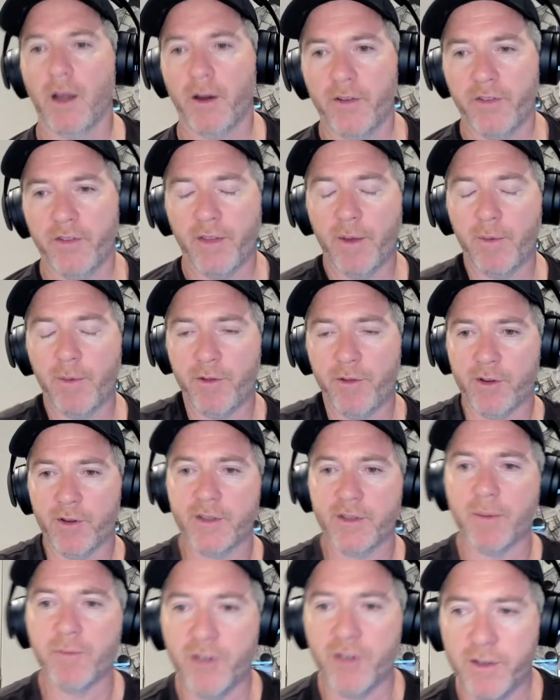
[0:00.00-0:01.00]
you're saying there with your
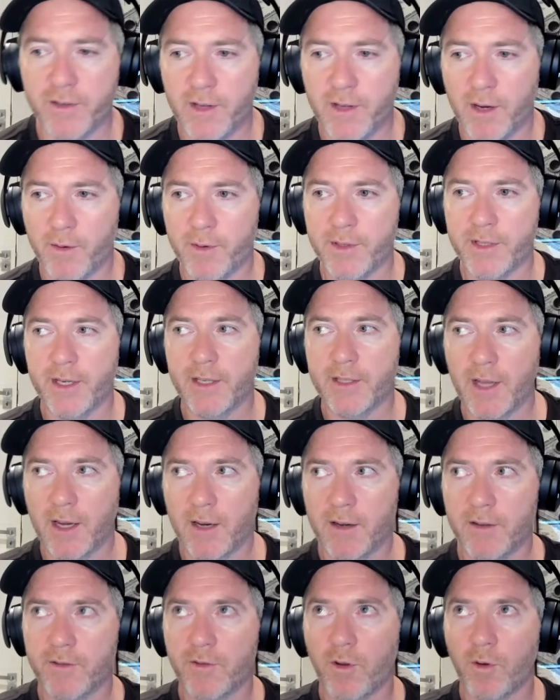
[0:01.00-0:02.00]
assumptions, like we said, is
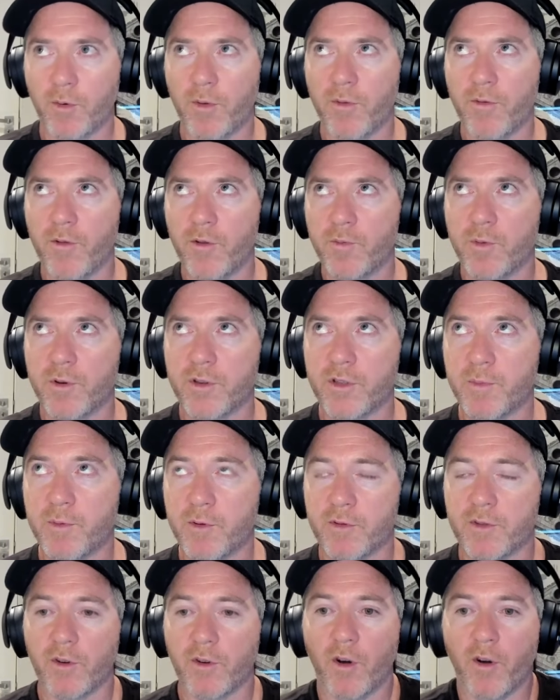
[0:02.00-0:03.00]
like start with first
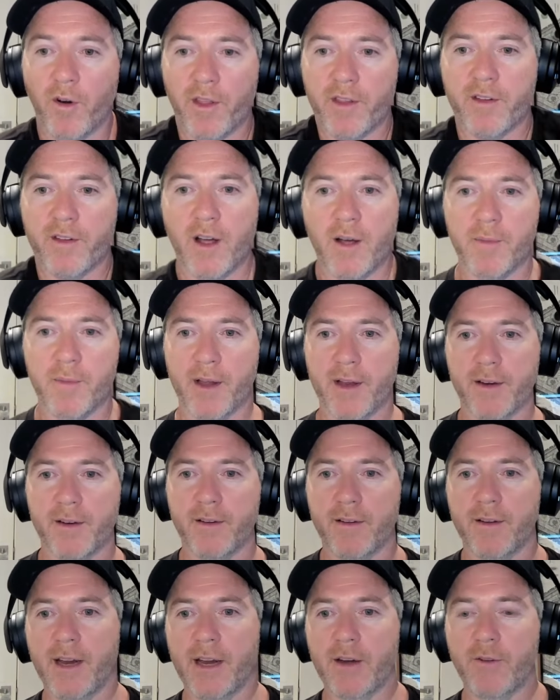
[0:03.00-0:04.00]
principles a lot of the time
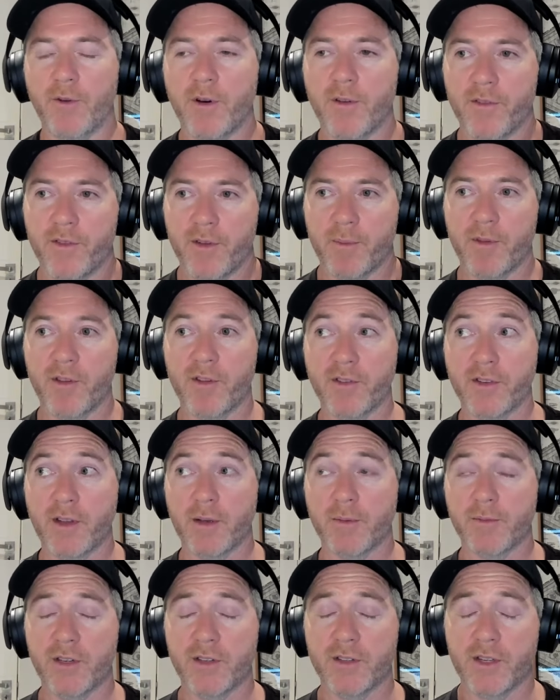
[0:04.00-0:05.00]
and get rid of some of those
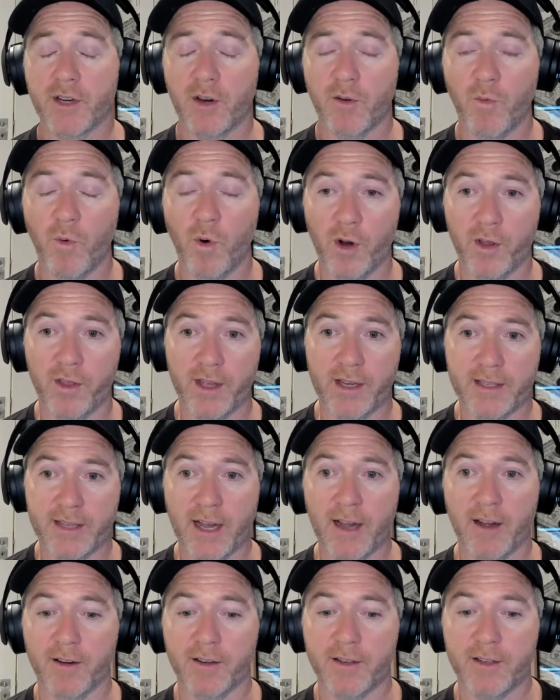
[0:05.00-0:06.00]
assumptions and go work things
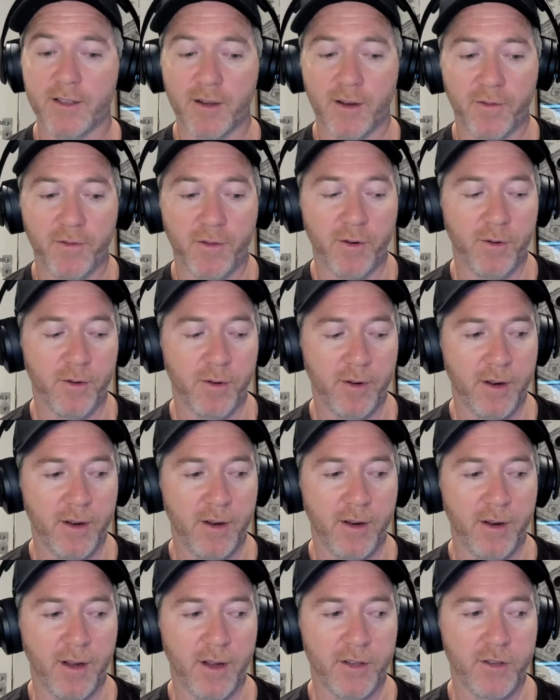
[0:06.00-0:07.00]
out. So if you're
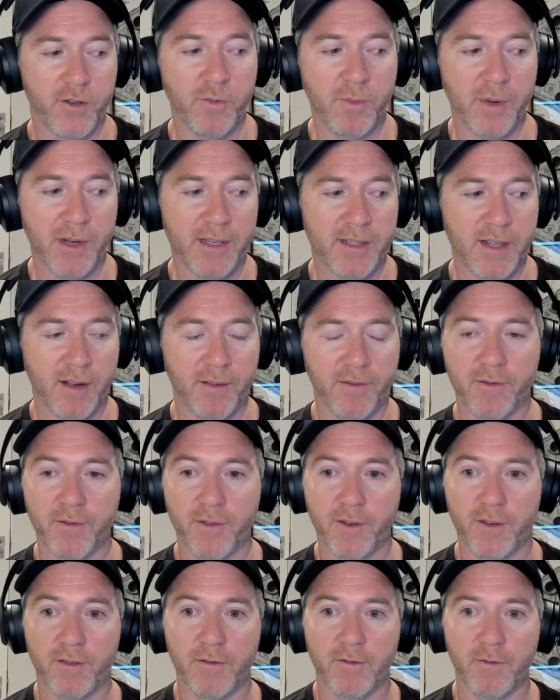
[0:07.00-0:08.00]
assuming stuff,
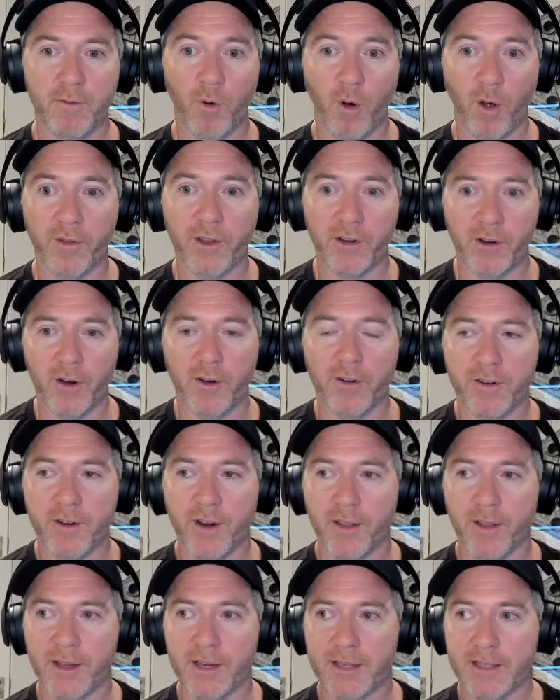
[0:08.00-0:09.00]
rather don't,
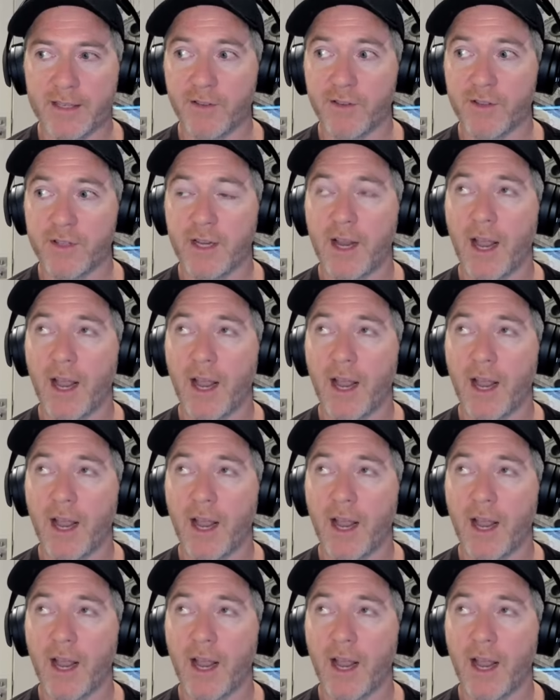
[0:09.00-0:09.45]
I think is interesting.